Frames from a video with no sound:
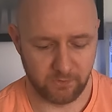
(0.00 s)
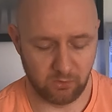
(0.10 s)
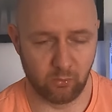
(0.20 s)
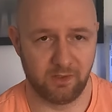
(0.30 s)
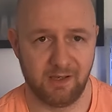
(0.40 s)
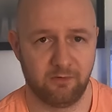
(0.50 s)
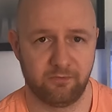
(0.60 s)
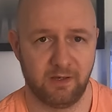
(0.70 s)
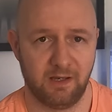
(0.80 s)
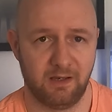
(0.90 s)
don't
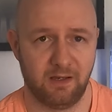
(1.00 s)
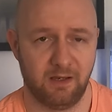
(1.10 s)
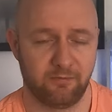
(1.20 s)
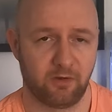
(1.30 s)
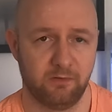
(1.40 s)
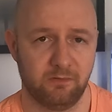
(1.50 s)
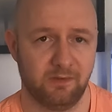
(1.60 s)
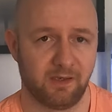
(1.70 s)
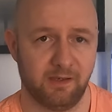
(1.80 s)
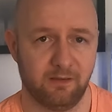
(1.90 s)
have a front
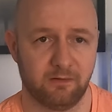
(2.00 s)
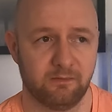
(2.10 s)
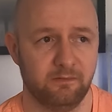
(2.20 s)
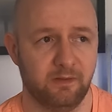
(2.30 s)
derailleur.